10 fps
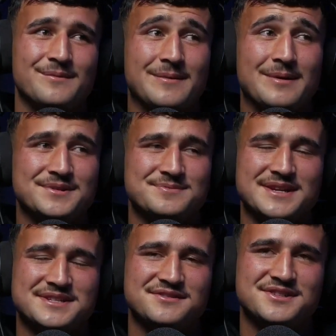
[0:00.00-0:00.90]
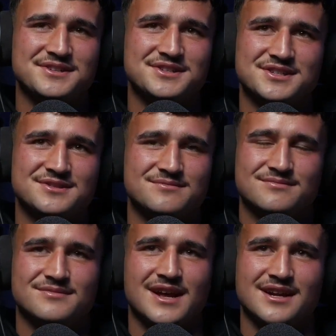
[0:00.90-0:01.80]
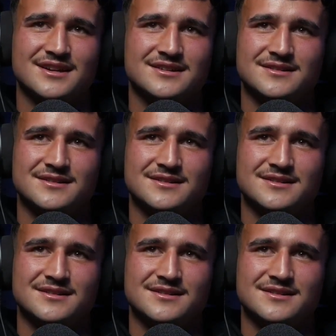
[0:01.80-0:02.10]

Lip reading: My mum was massive. She would just like